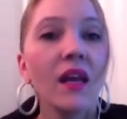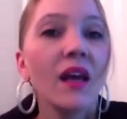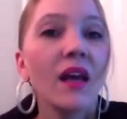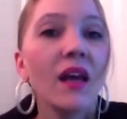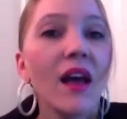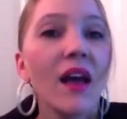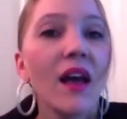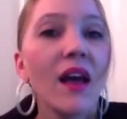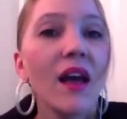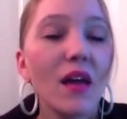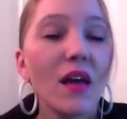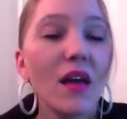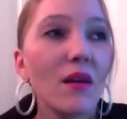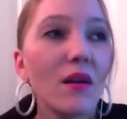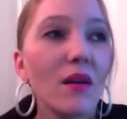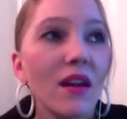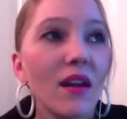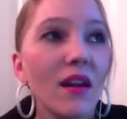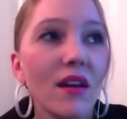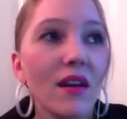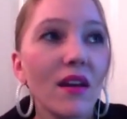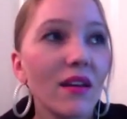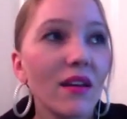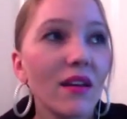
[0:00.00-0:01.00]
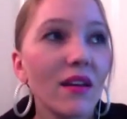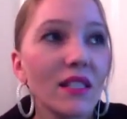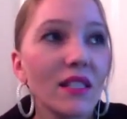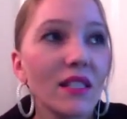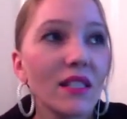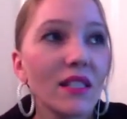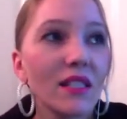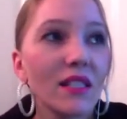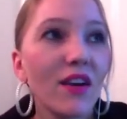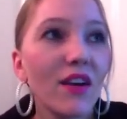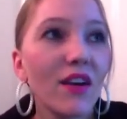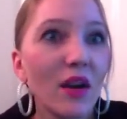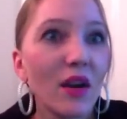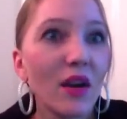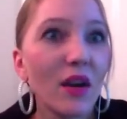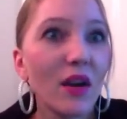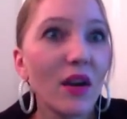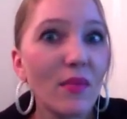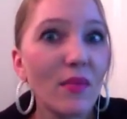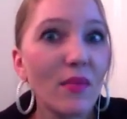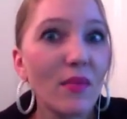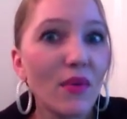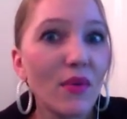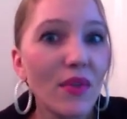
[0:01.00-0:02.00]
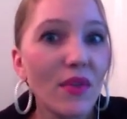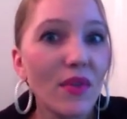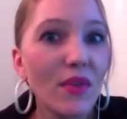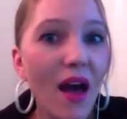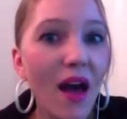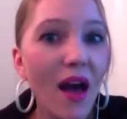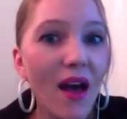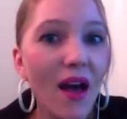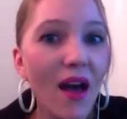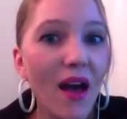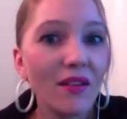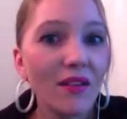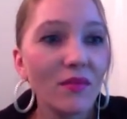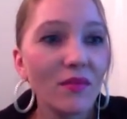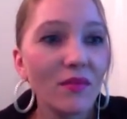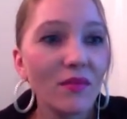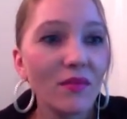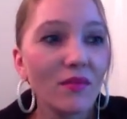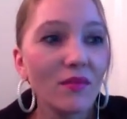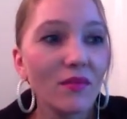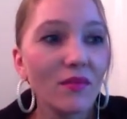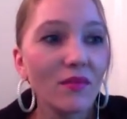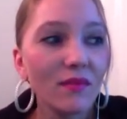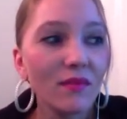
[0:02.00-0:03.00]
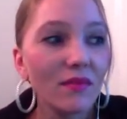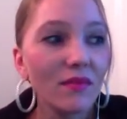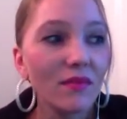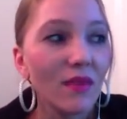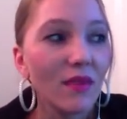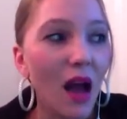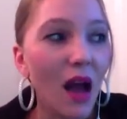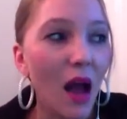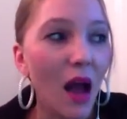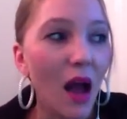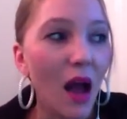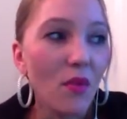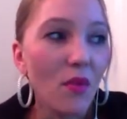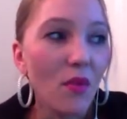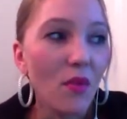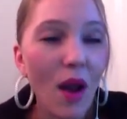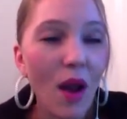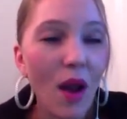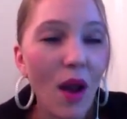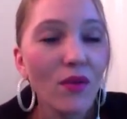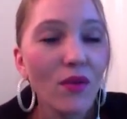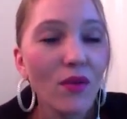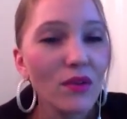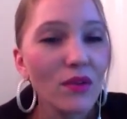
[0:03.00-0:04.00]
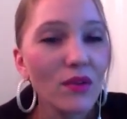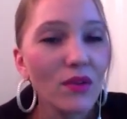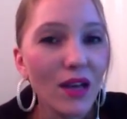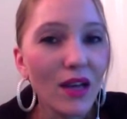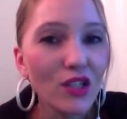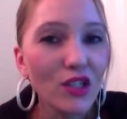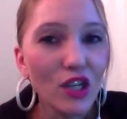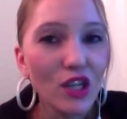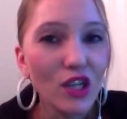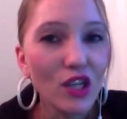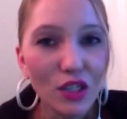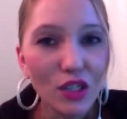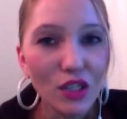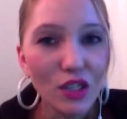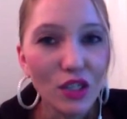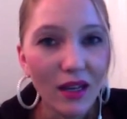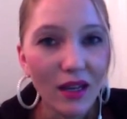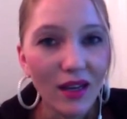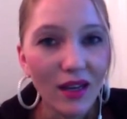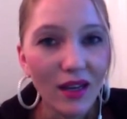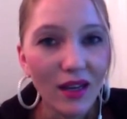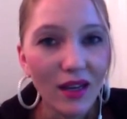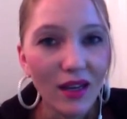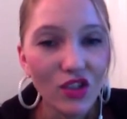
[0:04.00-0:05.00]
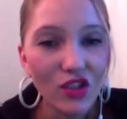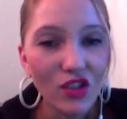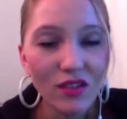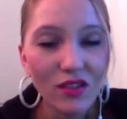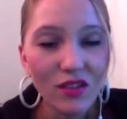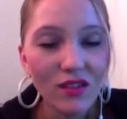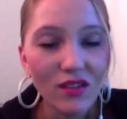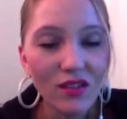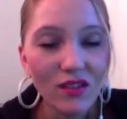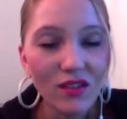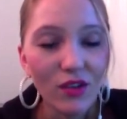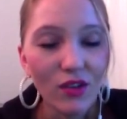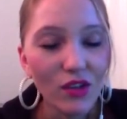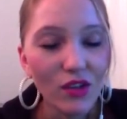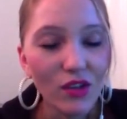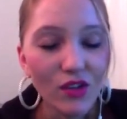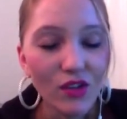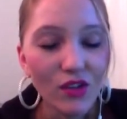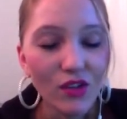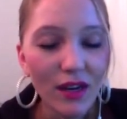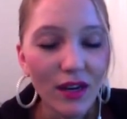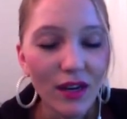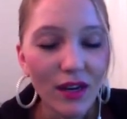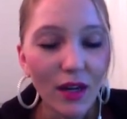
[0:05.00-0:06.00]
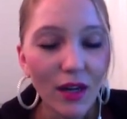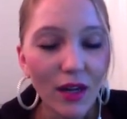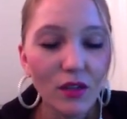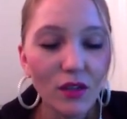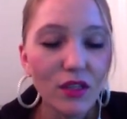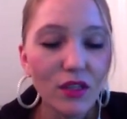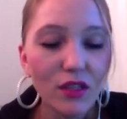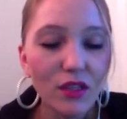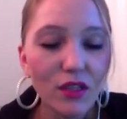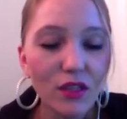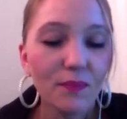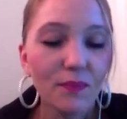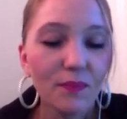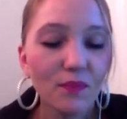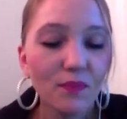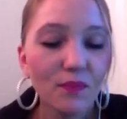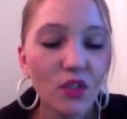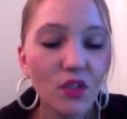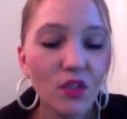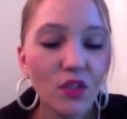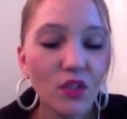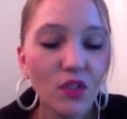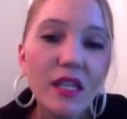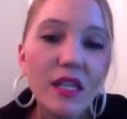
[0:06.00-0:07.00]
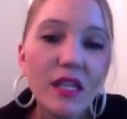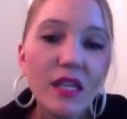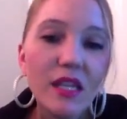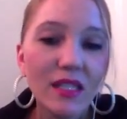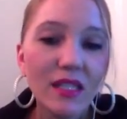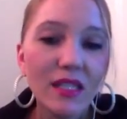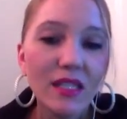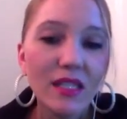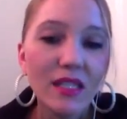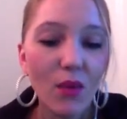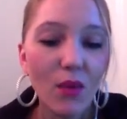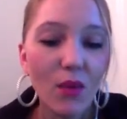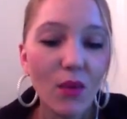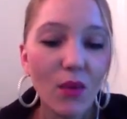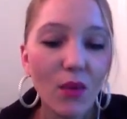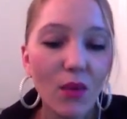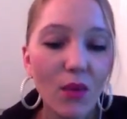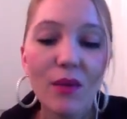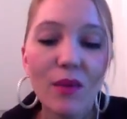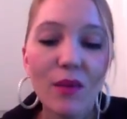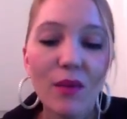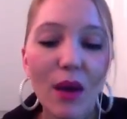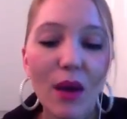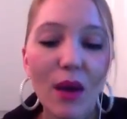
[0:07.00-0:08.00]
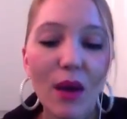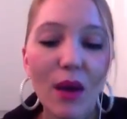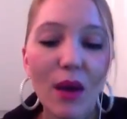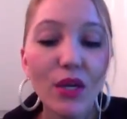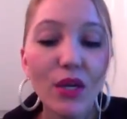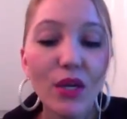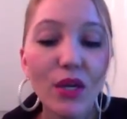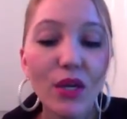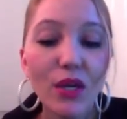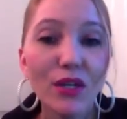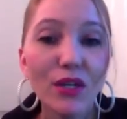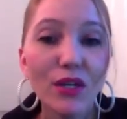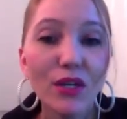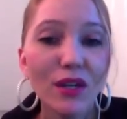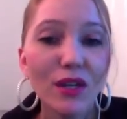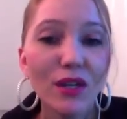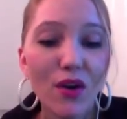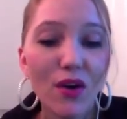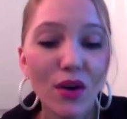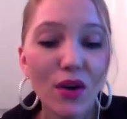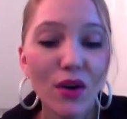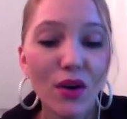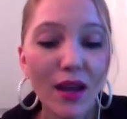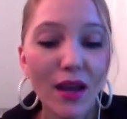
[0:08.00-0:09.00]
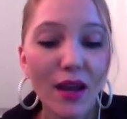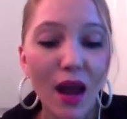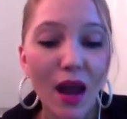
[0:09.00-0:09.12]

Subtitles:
And it's the very people that I'm around that judge me, and it's just frustrating. So those are the things that I wanted to share, but I want to know your story, and I